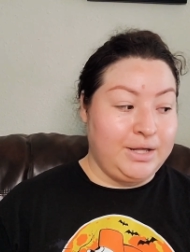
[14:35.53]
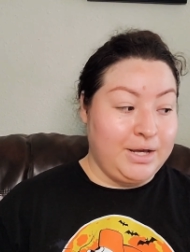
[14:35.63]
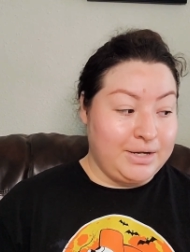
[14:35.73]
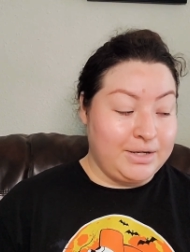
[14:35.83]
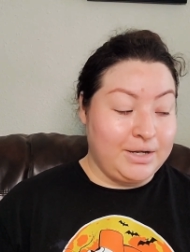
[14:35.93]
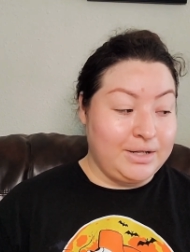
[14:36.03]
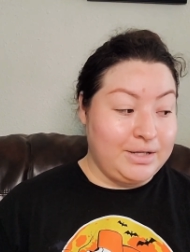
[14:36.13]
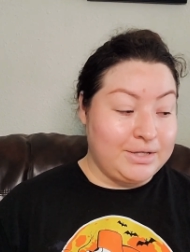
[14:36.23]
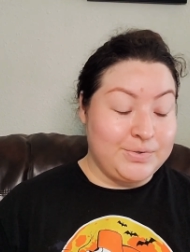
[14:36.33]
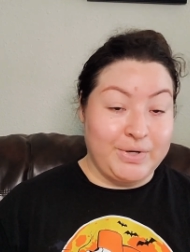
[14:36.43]
get
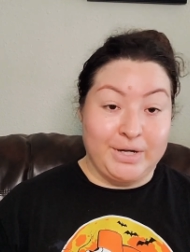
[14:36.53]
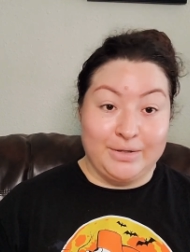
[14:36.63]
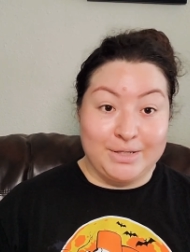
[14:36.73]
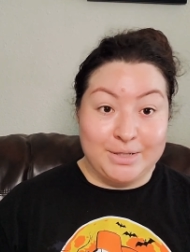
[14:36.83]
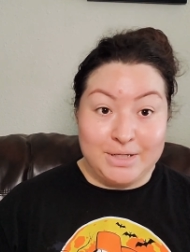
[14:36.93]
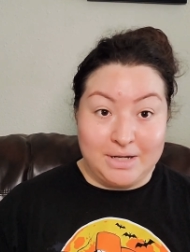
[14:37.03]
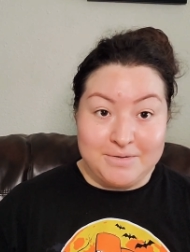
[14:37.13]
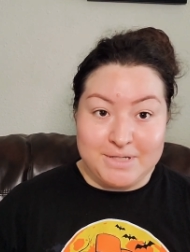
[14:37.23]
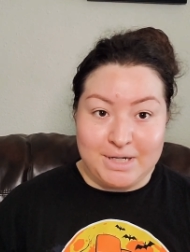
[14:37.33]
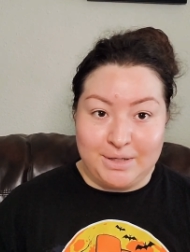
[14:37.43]
into a healthier
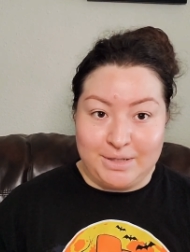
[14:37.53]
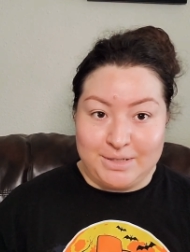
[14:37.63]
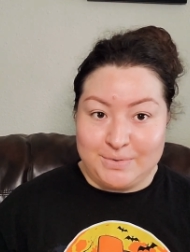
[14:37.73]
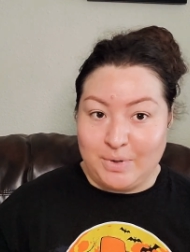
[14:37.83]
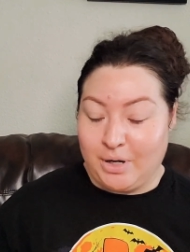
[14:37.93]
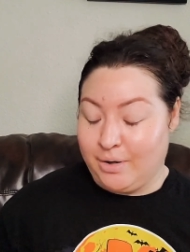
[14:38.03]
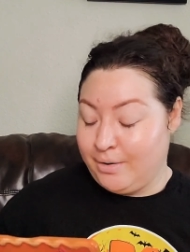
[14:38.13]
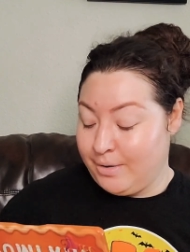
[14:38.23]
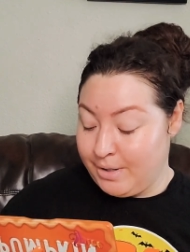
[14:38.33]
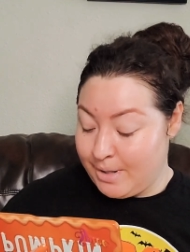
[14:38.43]
lifestyle as well.
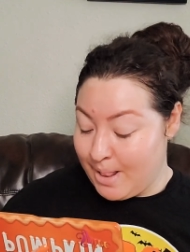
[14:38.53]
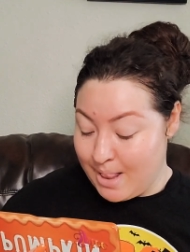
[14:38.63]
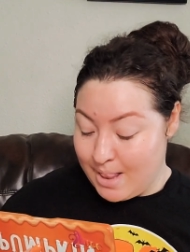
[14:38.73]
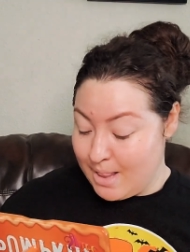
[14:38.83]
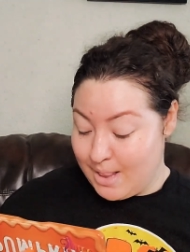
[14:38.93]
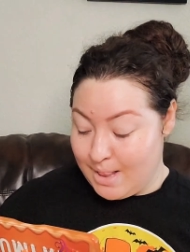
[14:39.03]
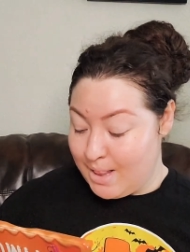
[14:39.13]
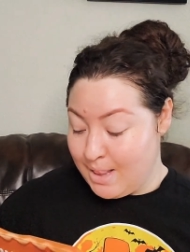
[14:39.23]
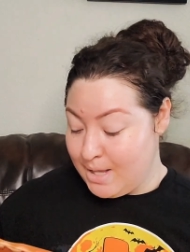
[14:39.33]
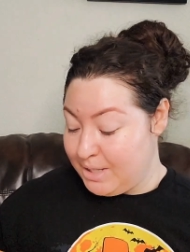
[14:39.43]

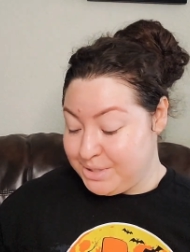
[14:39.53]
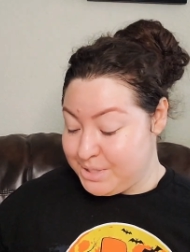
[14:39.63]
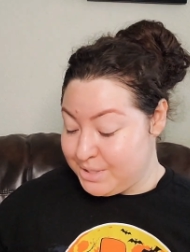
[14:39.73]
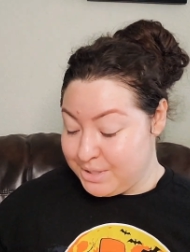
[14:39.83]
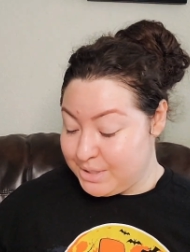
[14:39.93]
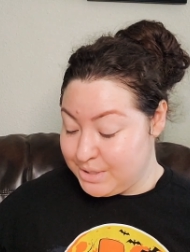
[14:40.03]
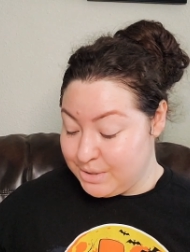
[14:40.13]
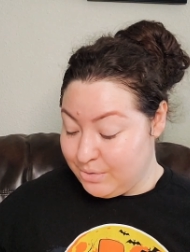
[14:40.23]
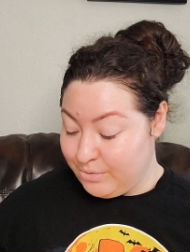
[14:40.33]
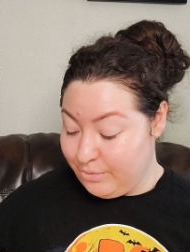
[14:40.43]
It's just
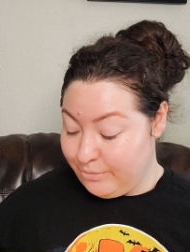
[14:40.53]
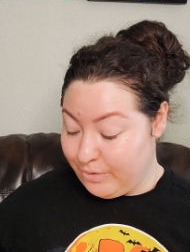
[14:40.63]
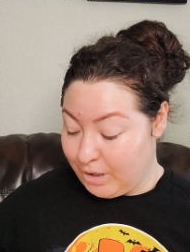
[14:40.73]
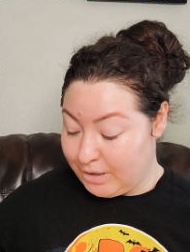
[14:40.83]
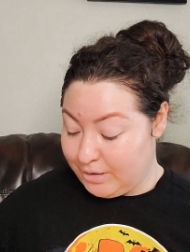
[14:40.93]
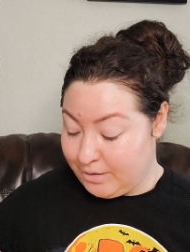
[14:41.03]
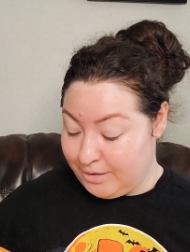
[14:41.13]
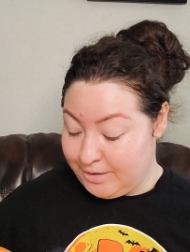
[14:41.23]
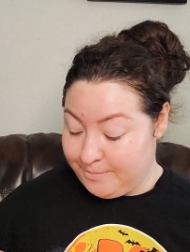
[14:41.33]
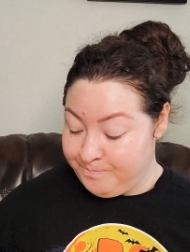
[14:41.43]
so freaking
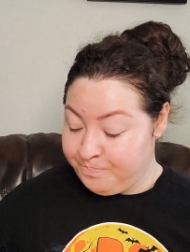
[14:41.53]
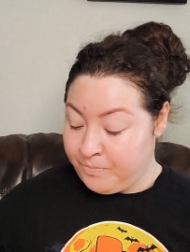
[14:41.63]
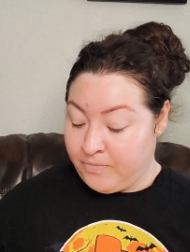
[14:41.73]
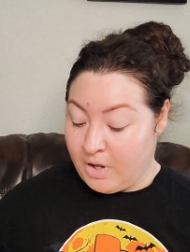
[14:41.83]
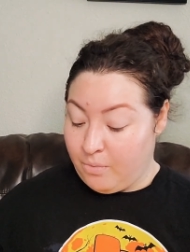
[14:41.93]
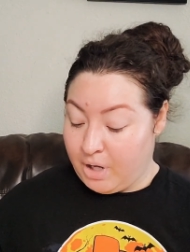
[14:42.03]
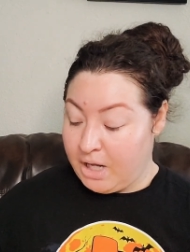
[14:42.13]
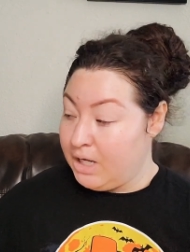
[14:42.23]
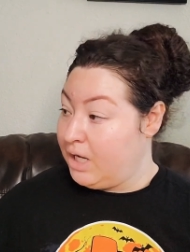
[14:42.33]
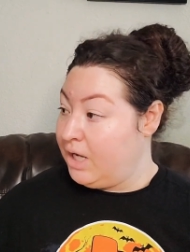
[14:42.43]
hard.
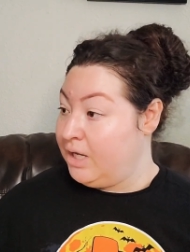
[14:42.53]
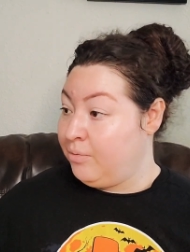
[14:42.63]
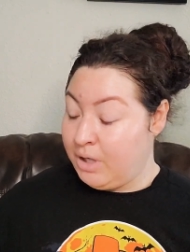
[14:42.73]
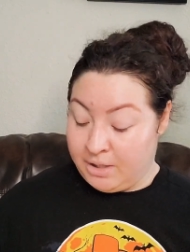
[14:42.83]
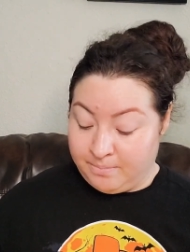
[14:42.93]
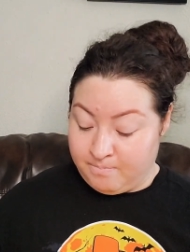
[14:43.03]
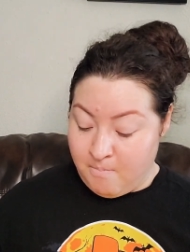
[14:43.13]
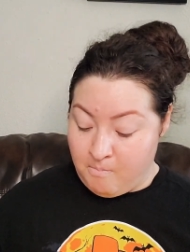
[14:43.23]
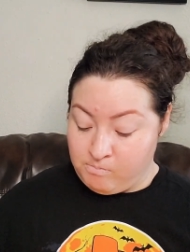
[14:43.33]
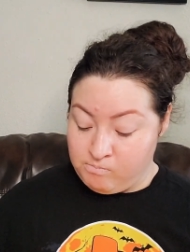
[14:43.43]
Okay, anyway.
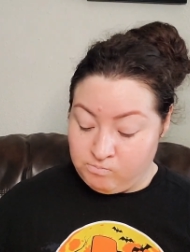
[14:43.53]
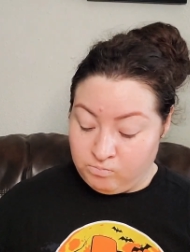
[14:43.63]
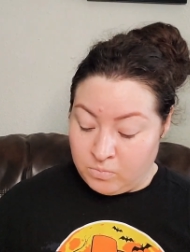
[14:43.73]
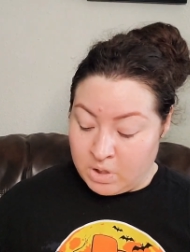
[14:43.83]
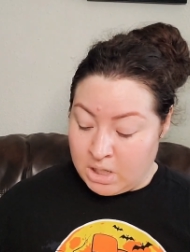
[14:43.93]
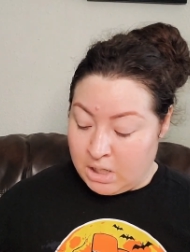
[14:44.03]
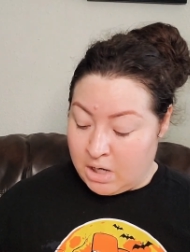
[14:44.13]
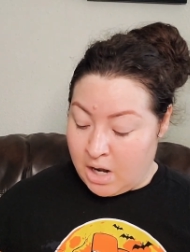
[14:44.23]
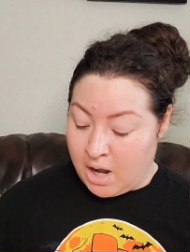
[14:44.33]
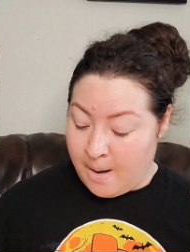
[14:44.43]

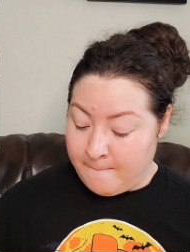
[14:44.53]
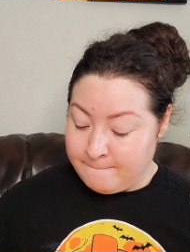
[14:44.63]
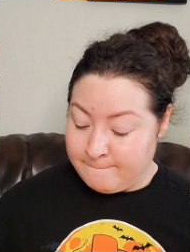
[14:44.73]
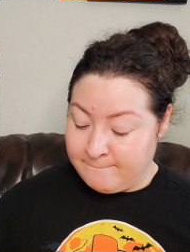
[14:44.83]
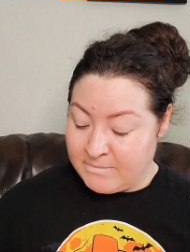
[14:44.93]
Um,